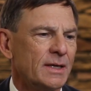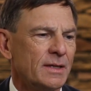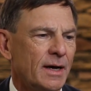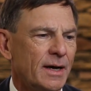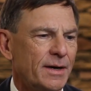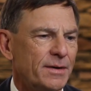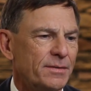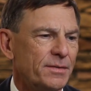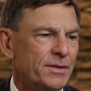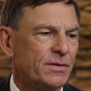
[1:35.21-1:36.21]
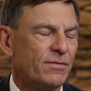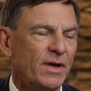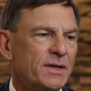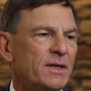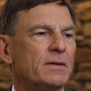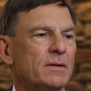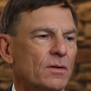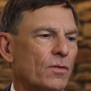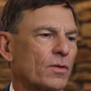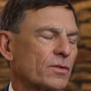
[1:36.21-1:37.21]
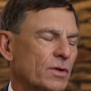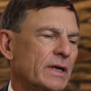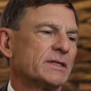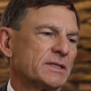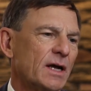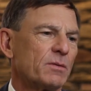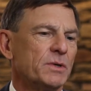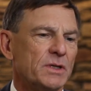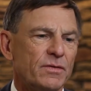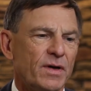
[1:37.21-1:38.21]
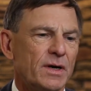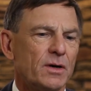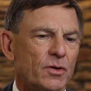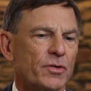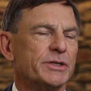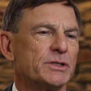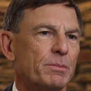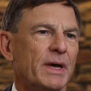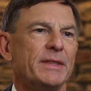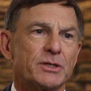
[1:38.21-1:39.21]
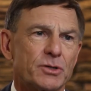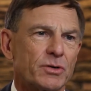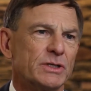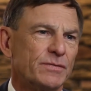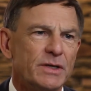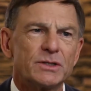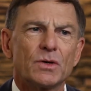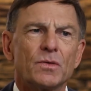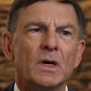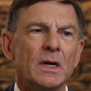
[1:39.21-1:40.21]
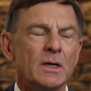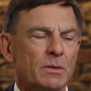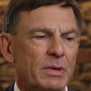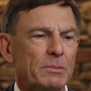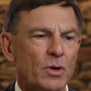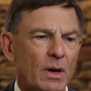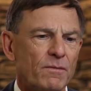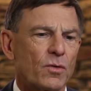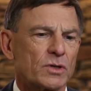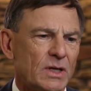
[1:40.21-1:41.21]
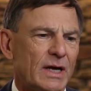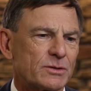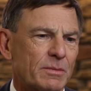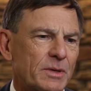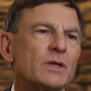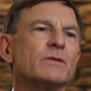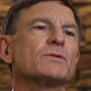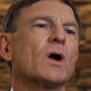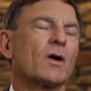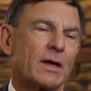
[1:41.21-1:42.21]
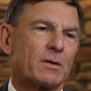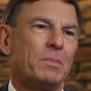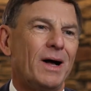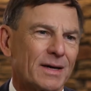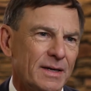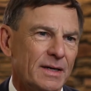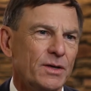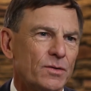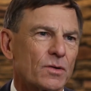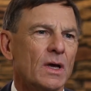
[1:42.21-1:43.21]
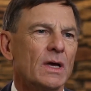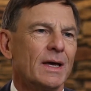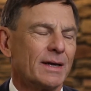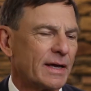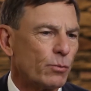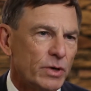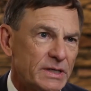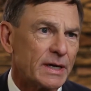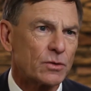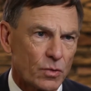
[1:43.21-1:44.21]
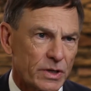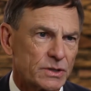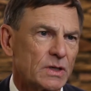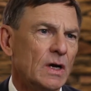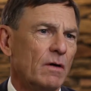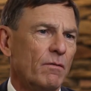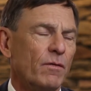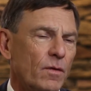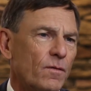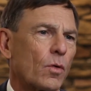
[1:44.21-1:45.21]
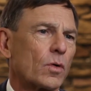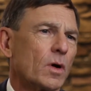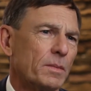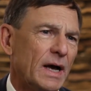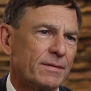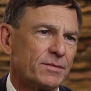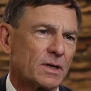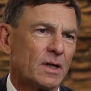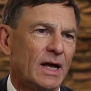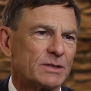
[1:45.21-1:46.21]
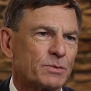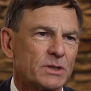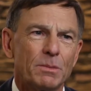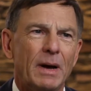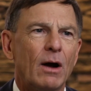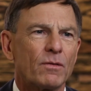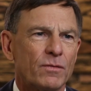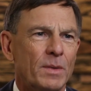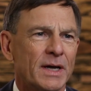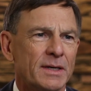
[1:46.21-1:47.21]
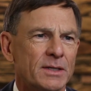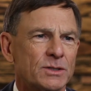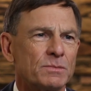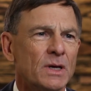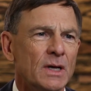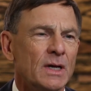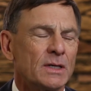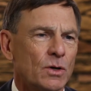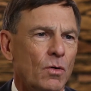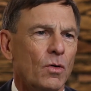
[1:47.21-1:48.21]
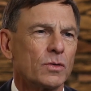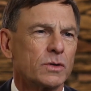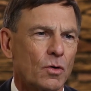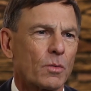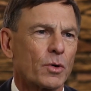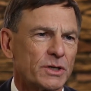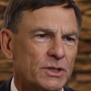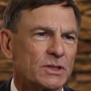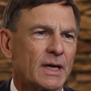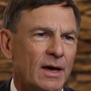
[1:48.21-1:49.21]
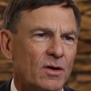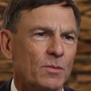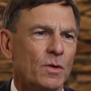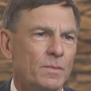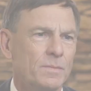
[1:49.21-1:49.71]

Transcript: the defendant, or in a settlement, the defendant agrees to pay the attorney's fees. So the people who come forward as class representatives aren't out of pocket either. And again, we take the risk of moving forward on behalf of the class. But it's a powerful mechanism to hold corporations accountable.